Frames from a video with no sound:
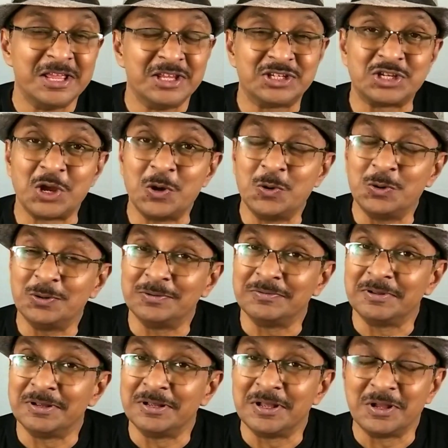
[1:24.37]
So,
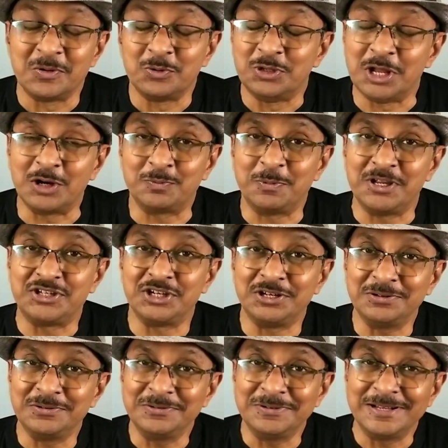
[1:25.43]
without much
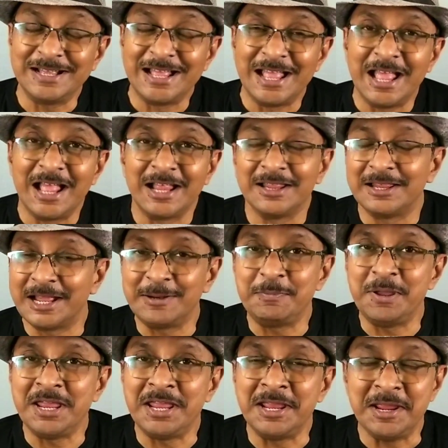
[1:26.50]
ado, let
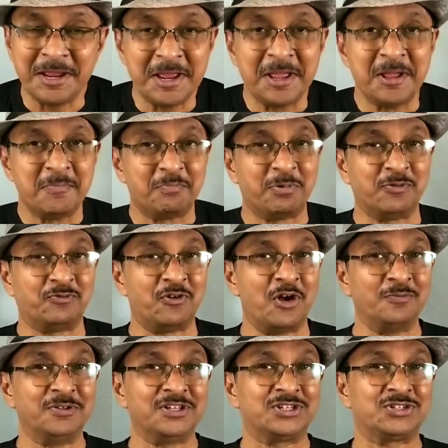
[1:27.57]
me
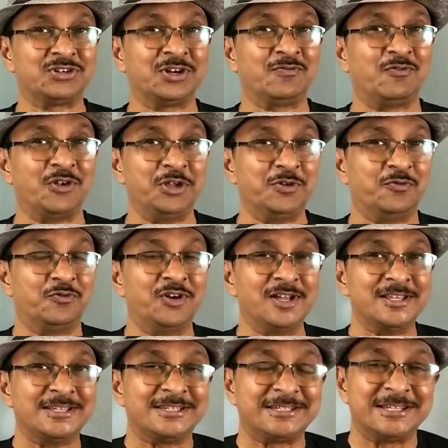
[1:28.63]
perform this trick for you
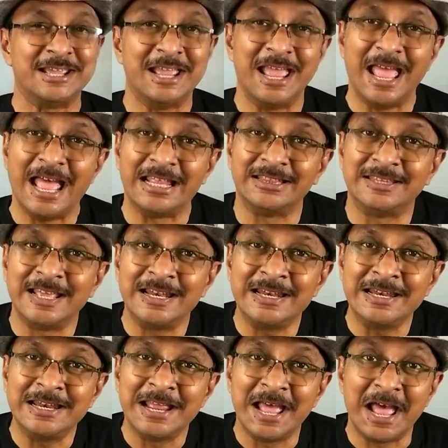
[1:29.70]
first, and
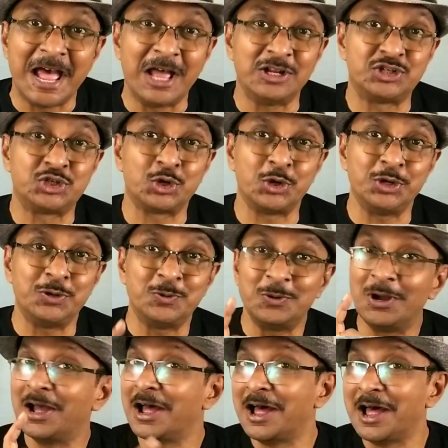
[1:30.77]
then I'll show you
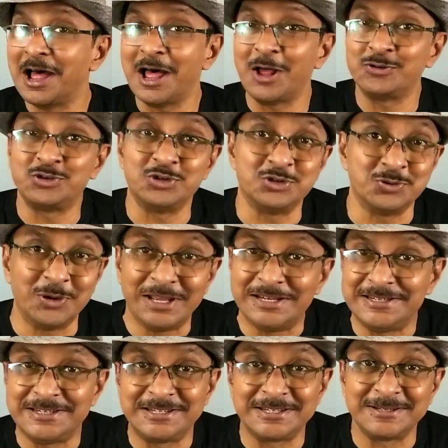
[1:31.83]
how to do
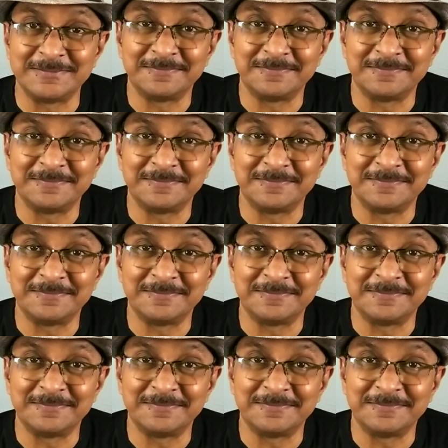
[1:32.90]
it.